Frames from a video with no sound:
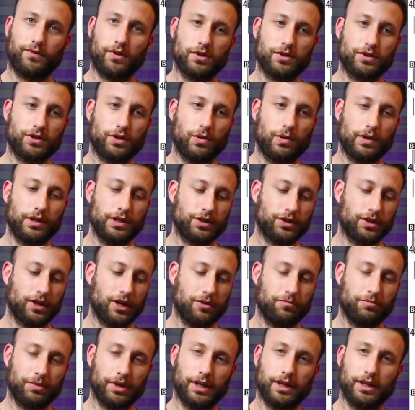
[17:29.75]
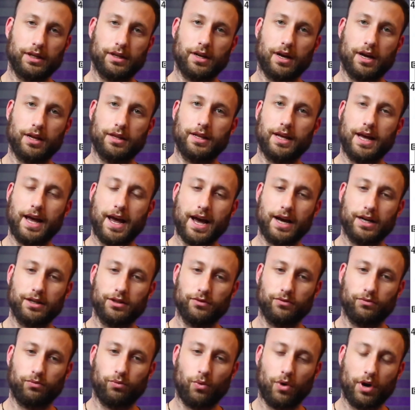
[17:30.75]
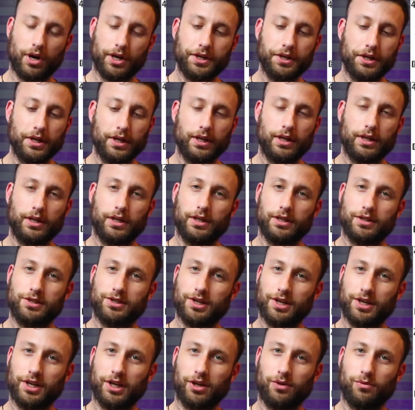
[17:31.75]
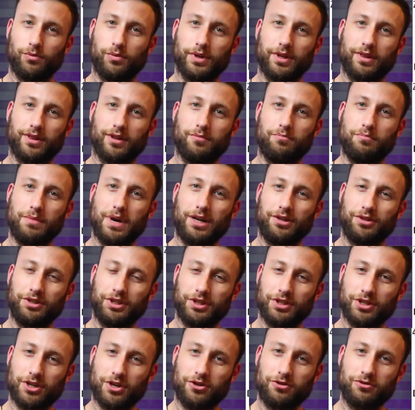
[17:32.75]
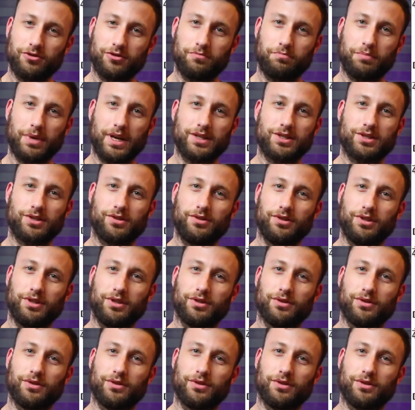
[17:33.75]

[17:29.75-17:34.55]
first chord is coming in on the and of 1. It's hitting with a melody note, basically